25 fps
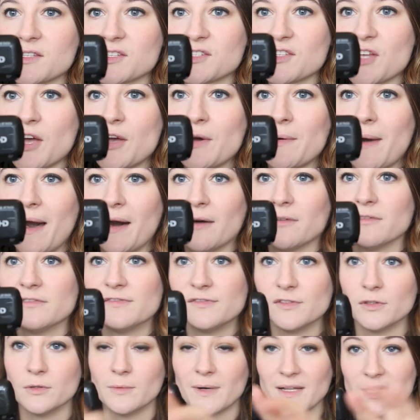so
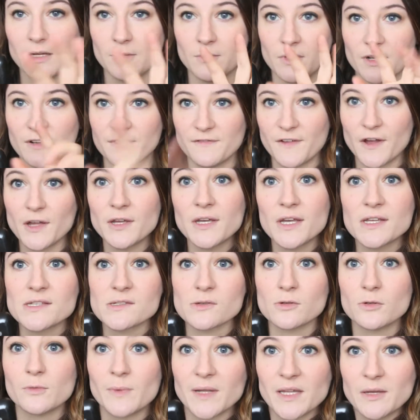helpful when you want to
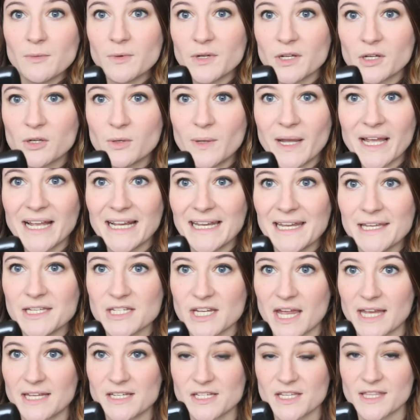focus or when you want to quickly
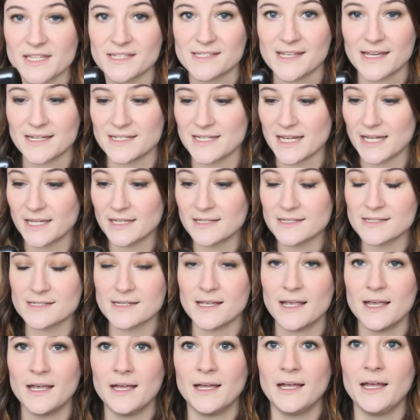change the
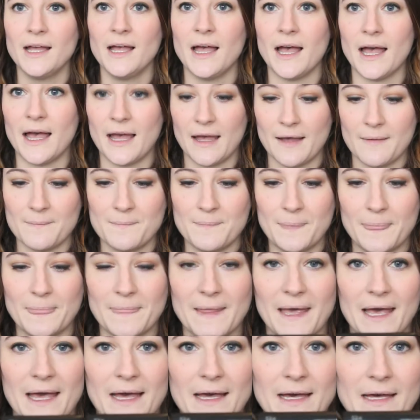settings. Um,
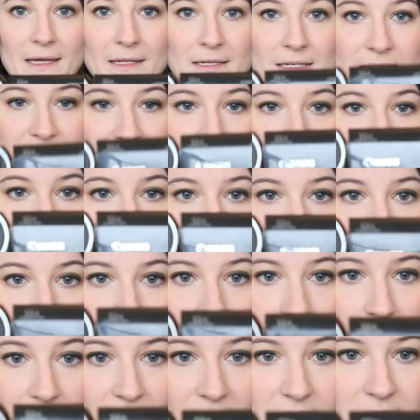and
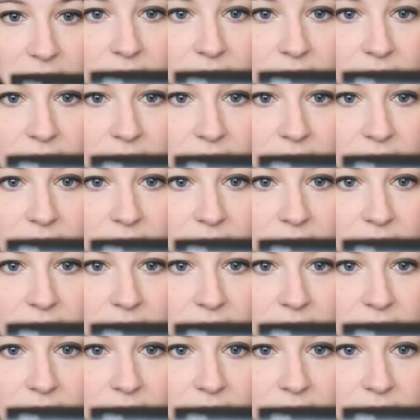I